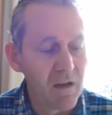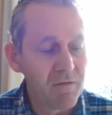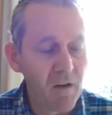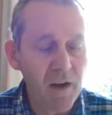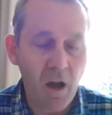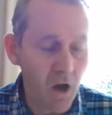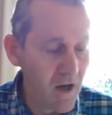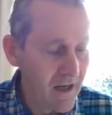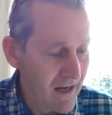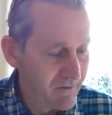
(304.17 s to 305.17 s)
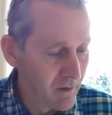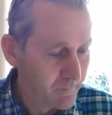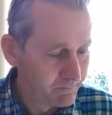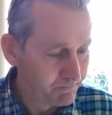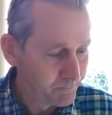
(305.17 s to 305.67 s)
at a very high
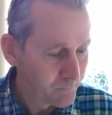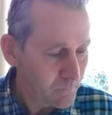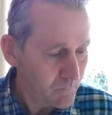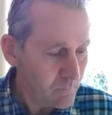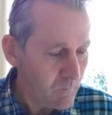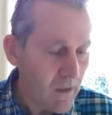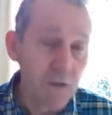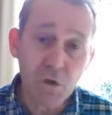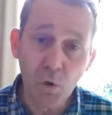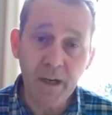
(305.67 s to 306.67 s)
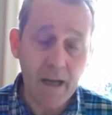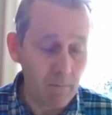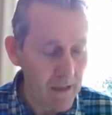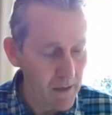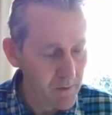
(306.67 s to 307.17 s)
level and talking
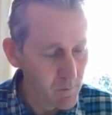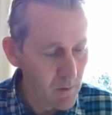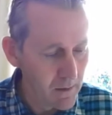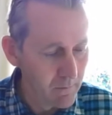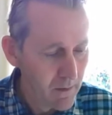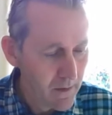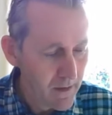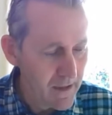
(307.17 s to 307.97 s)
out loud as well,